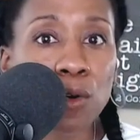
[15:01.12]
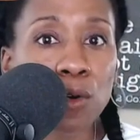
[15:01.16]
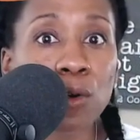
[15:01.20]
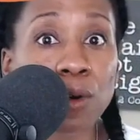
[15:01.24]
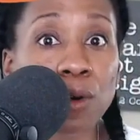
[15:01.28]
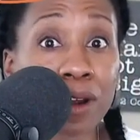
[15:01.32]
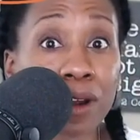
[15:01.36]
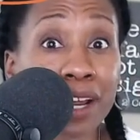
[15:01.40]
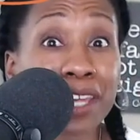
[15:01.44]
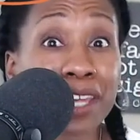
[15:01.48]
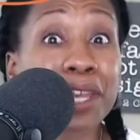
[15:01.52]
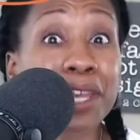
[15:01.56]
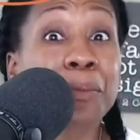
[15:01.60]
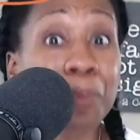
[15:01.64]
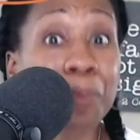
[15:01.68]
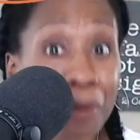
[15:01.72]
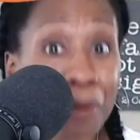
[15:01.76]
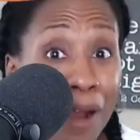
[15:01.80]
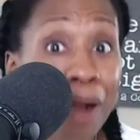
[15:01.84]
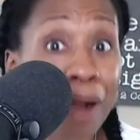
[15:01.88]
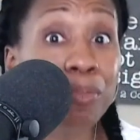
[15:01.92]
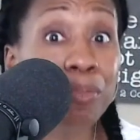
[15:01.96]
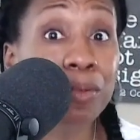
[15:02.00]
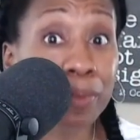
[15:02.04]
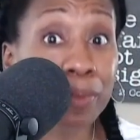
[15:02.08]
more, you
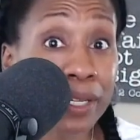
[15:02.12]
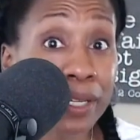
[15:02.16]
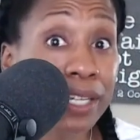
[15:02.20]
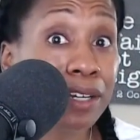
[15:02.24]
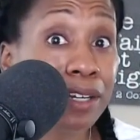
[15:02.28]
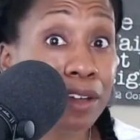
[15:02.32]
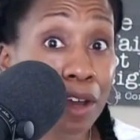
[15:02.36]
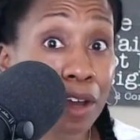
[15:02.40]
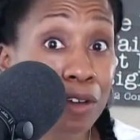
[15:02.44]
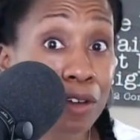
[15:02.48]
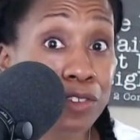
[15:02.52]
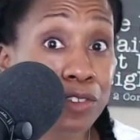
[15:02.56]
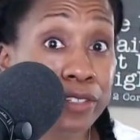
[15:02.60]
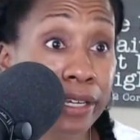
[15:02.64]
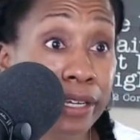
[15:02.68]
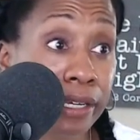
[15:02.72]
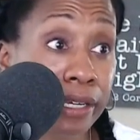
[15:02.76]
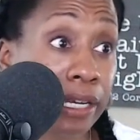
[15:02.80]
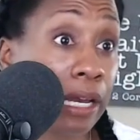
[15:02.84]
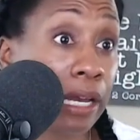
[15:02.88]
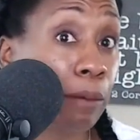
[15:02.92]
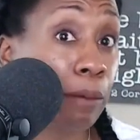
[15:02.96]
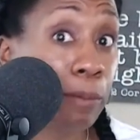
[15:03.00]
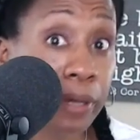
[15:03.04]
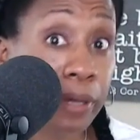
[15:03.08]
probably need
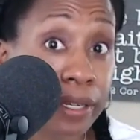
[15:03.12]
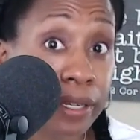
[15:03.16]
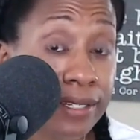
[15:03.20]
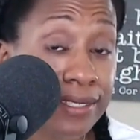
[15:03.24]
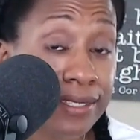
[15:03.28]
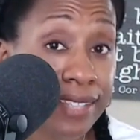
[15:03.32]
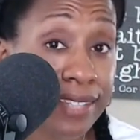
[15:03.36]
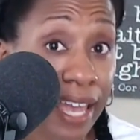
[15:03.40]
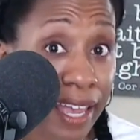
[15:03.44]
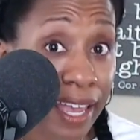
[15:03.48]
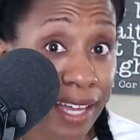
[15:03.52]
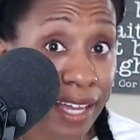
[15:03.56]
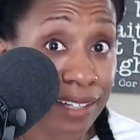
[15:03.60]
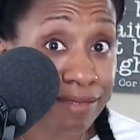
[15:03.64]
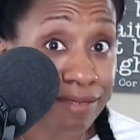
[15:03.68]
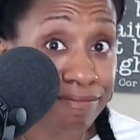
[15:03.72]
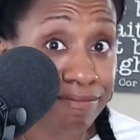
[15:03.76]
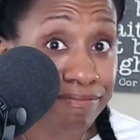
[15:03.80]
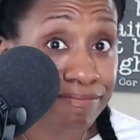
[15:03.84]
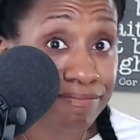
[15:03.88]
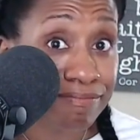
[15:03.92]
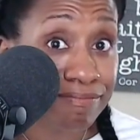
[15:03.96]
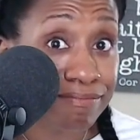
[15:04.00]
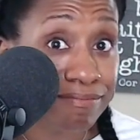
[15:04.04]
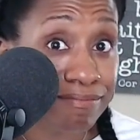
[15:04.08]
coaching. I'm going to say it.
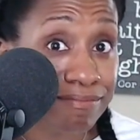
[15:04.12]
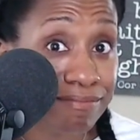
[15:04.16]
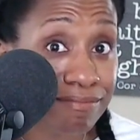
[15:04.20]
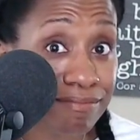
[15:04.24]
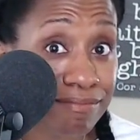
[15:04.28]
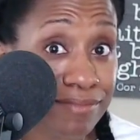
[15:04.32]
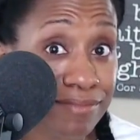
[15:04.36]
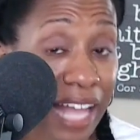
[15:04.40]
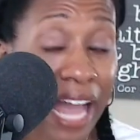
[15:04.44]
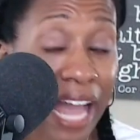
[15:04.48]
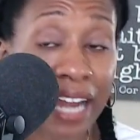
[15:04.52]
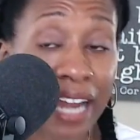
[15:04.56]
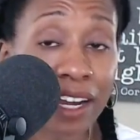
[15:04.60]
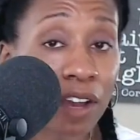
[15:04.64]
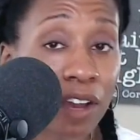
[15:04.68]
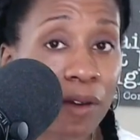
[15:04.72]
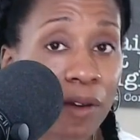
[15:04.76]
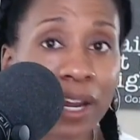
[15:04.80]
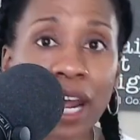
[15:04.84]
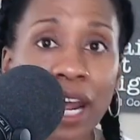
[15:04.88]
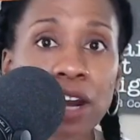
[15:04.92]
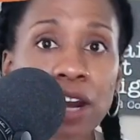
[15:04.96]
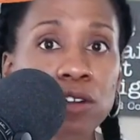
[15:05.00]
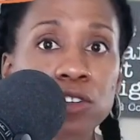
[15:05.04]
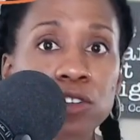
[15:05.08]
I
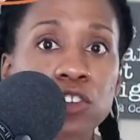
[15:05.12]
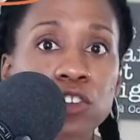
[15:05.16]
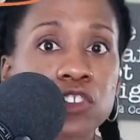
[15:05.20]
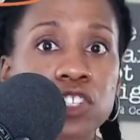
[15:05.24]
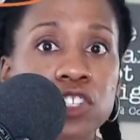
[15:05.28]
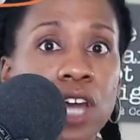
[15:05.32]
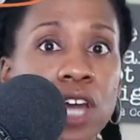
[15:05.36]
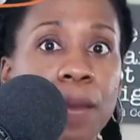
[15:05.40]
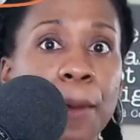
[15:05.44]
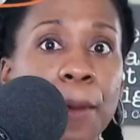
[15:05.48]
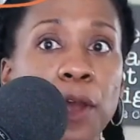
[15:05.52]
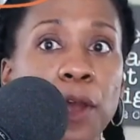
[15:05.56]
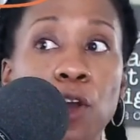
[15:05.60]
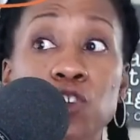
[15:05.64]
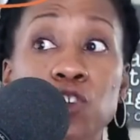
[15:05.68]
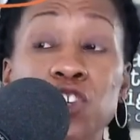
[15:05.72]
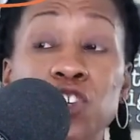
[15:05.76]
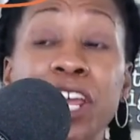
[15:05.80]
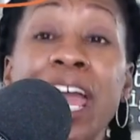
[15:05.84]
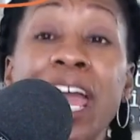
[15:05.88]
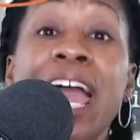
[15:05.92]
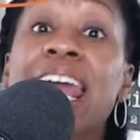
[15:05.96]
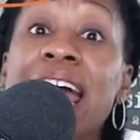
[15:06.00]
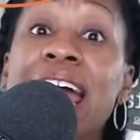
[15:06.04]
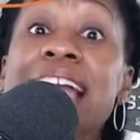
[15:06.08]
know. And I don't usually talk about
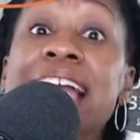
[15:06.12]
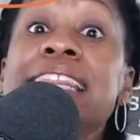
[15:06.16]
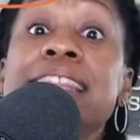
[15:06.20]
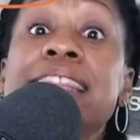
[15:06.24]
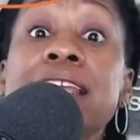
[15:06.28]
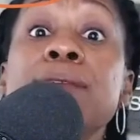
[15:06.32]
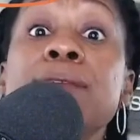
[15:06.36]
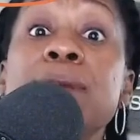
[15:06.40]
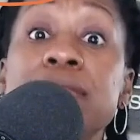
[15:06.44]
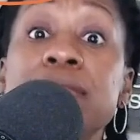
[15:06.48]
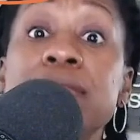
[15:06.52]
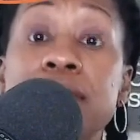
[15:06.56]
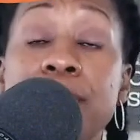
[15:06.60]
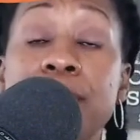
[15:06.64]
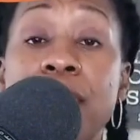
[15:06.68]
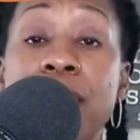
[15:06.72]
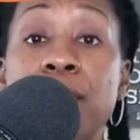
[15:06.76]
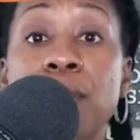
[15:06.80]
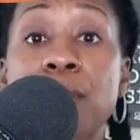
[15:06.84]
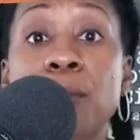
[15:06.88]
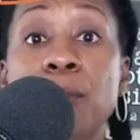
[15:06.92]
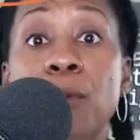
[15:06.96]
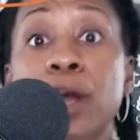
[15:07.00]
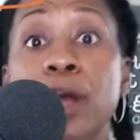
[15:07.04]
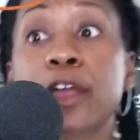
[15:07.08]
coaching and I limit the
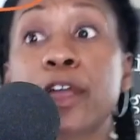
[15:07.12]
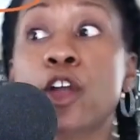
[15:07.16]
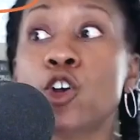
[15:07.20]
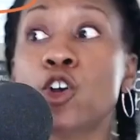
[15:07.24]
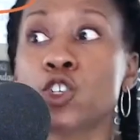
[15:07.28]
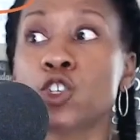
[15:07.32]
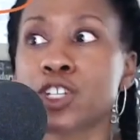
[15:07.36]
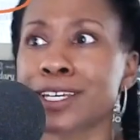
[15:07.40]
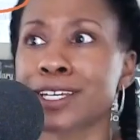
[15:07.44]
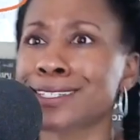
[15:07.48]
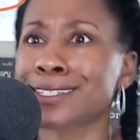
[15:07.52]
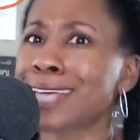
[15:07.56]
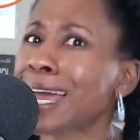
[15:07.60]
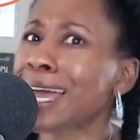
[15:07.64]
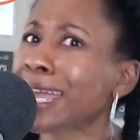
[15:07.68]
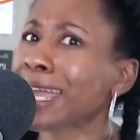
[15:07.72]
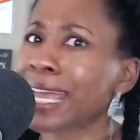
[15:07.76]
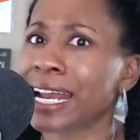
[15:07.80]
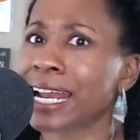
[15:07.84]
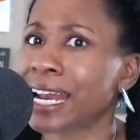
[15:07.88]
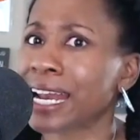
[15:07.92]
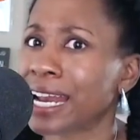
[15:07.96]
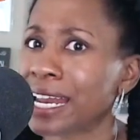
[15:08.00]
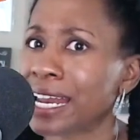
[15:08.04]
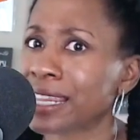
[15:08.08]
amount of people I coach because I
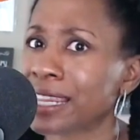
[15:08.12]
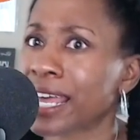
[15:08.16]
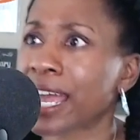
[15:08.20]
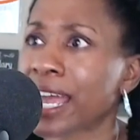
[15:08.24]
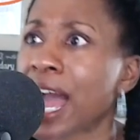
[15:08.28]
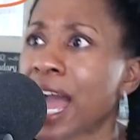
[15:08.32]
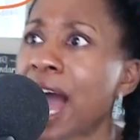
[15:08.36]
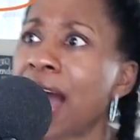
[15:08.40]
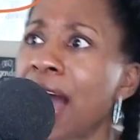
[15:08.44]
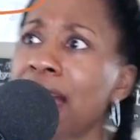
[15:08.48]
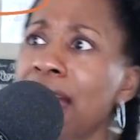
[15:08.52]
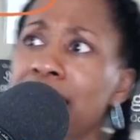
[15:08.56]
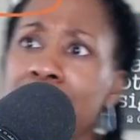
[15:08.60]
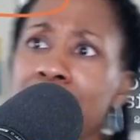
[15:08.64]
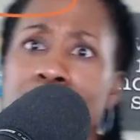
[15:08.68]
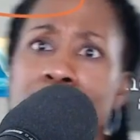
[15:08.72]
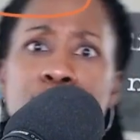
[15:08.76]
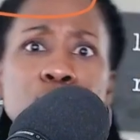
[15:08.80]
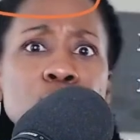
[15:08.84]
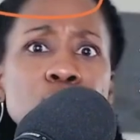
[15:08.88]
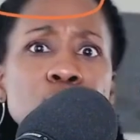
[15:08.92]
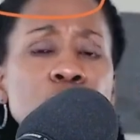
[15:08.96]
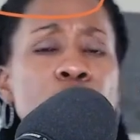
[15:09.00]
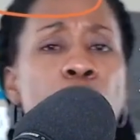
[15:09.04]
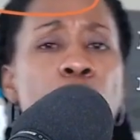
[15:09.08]
get in it. Like I
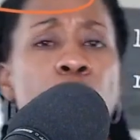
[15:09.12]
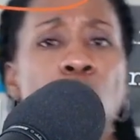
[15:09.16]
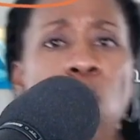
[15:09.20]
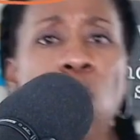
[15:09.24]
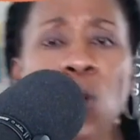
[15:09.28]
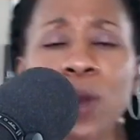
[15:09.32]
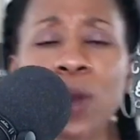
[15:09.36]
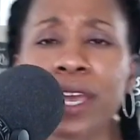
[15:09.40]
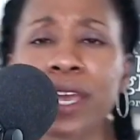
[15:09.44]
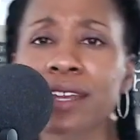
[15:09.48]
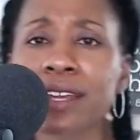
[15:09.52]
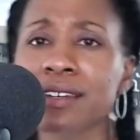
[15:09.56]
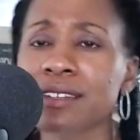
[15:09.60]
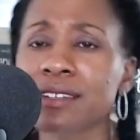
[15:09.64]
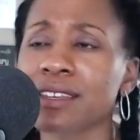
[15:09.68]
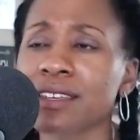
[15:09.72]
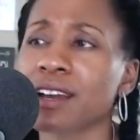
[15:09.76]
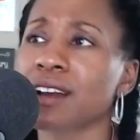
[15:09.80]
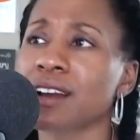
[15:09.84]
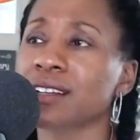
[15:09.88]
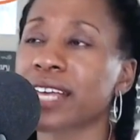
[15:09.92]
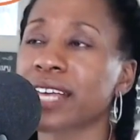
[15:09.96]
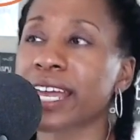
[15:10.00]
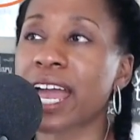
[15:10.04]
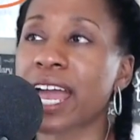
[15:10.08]
am so into
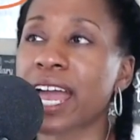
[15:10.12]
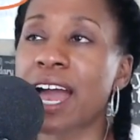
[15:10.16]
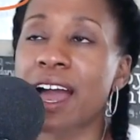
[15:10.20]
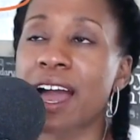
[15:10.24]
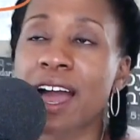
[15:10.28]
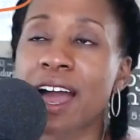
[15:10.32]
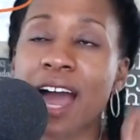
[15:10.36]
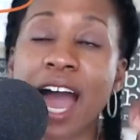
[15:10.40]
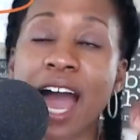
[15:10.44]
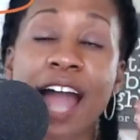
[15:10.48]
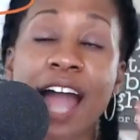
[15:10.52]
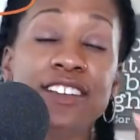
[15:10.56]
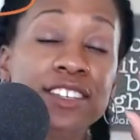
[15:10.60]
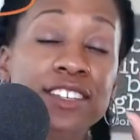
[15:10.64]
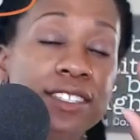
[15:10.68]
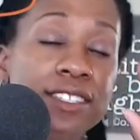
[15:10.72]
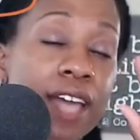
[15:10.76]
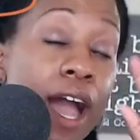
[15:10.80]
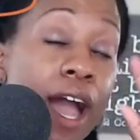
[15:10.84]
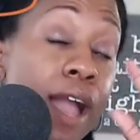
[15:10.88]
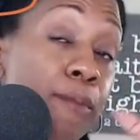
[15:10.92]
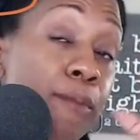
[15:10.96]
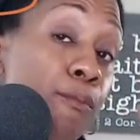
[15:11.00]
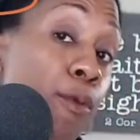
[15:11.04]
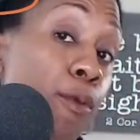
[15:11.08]
there. Like I
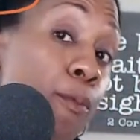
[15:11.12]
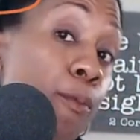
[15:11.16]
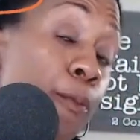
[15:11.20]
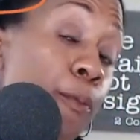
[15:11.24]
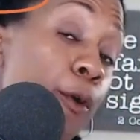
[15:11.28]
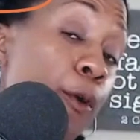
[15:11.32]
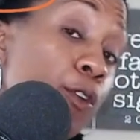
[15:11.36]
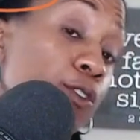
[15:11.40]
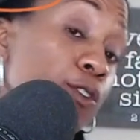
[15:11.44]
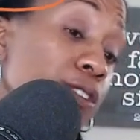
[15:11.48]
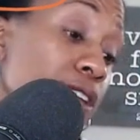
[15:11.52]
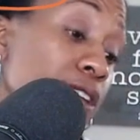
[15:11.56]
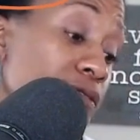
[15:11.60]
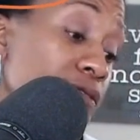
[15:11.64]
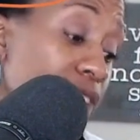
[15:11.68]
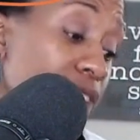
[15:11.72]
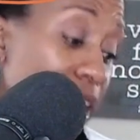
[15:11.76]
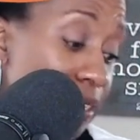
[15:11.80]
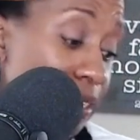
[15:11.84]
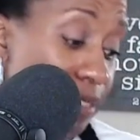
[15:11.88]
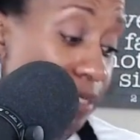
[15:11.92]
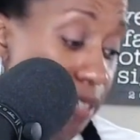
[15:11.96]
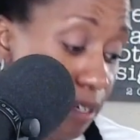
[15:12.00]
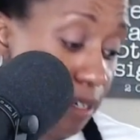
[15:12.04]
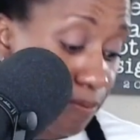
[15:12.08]
just, I'm personally
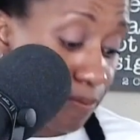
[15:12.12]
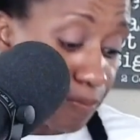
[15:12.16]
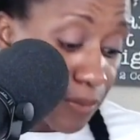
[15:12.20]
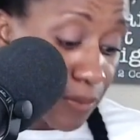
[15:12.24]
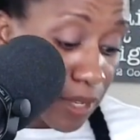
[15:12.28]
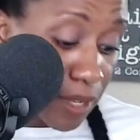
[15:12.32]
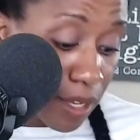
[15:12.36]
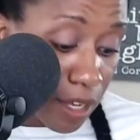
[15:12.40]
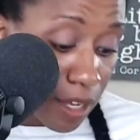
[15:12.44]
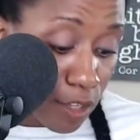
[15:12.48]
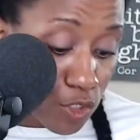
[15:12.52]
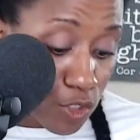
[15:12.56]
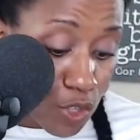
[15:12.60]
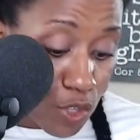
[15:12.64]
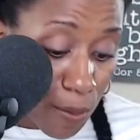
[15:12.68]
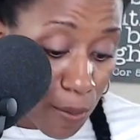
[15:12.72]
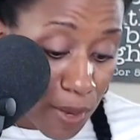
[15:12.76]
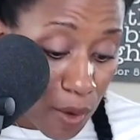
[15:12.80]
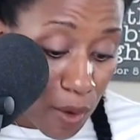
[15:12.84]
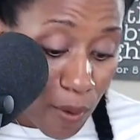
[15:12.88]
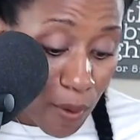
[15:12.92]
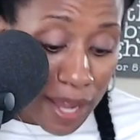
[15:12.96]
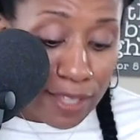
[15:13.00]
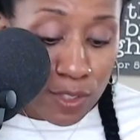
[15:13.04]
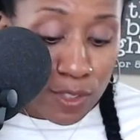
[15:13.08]
invested in so
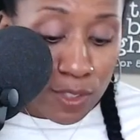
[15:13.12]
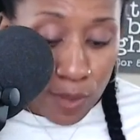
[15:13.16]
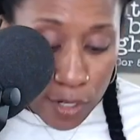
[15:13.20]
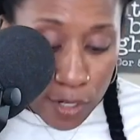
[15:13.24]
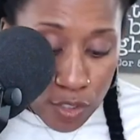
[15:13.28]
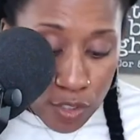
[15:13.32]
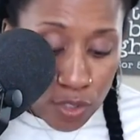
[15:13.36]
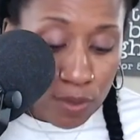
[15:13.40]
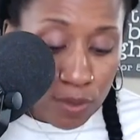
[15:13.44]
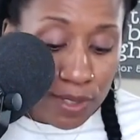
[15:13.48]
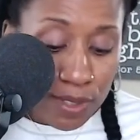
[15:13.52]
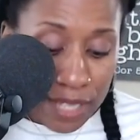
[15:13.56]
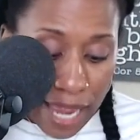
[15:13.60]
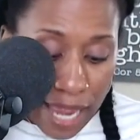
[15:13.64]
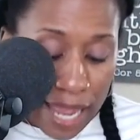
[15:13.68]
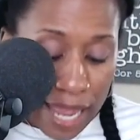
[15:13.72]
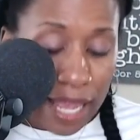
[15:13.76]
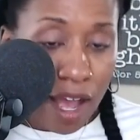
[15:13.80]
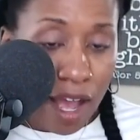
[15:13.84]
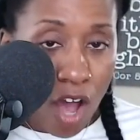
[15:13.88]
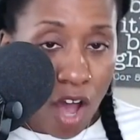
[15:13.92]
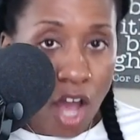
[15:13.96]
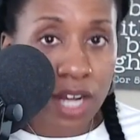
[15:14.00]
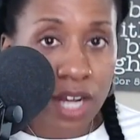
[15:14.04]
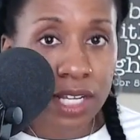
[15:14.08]
many ways. So I do
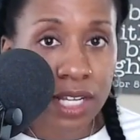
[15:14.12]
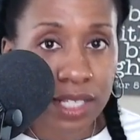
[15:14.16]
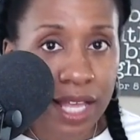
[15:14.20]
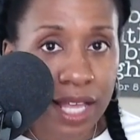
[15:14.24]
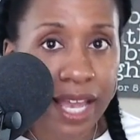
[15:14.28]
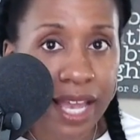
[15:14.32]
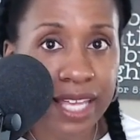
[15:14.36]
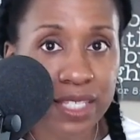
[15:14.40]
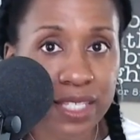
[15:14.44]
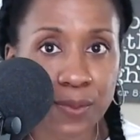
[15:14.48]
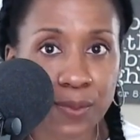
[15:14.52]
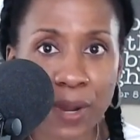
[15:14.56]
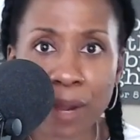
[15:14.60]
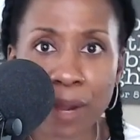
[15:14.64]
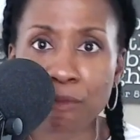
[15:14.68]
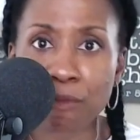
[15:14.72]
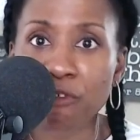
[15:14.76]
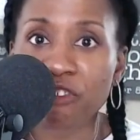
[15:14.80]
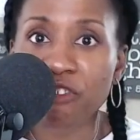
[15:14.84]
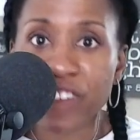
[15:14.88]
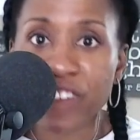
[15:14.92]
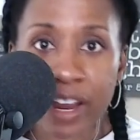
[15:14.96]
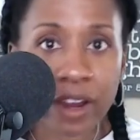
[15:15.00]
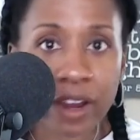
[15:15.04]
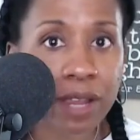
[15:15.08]
take on clients, but
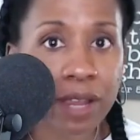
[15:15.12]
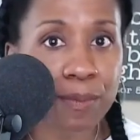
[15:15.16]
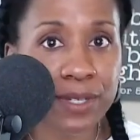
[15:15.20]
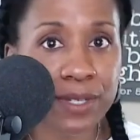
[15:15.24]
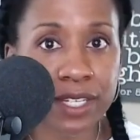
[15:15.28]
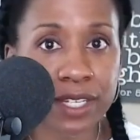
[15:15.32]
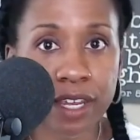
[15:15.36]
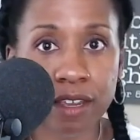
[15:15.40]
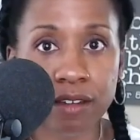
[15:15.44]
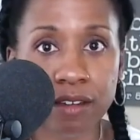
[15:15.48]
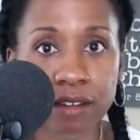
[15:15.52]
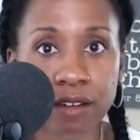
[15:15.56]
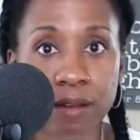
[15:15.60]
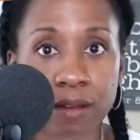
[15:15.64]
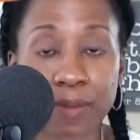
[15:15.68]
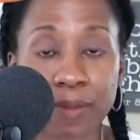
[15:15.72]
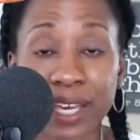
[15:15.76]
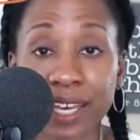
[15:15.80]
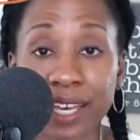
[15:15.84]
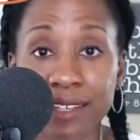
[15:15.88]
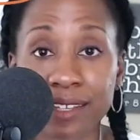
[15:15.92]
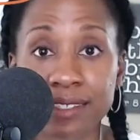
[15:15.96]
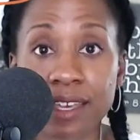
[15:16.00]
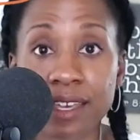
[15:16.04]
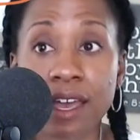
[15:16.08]
I'm very particular
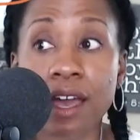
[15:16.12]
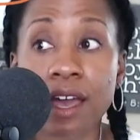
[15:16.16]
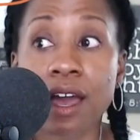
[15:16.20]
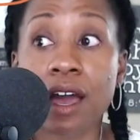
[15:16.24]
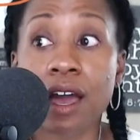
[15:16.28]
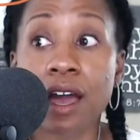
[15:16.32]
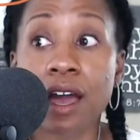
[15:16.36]
because